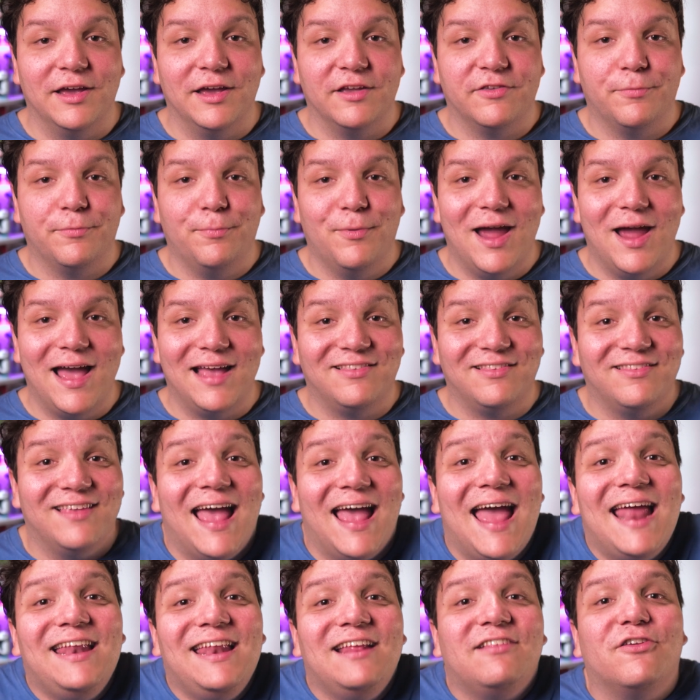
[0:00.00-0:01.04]
Express,
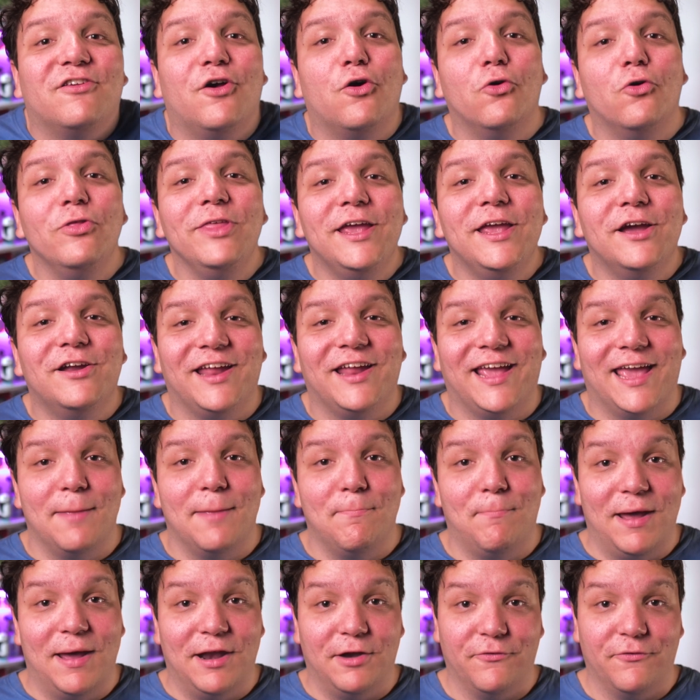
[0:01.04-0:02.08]
and it's only gonna get
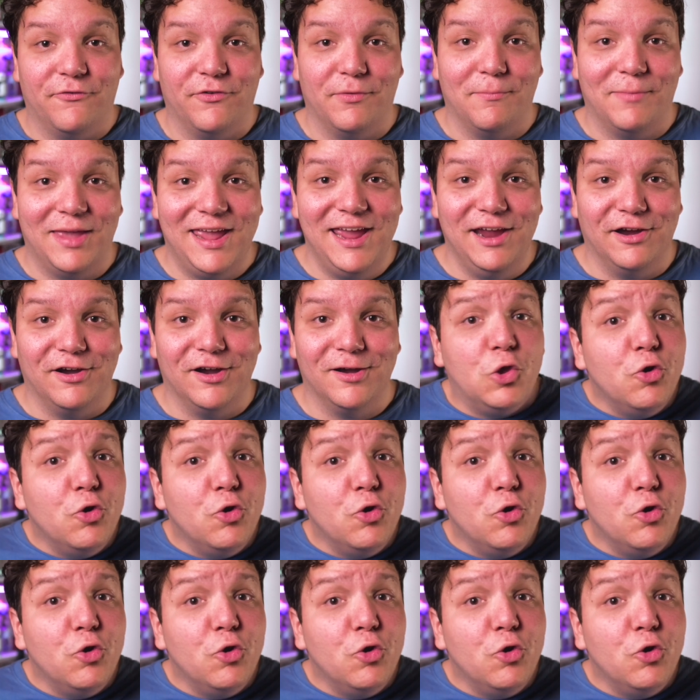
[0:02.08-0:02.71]
better from here.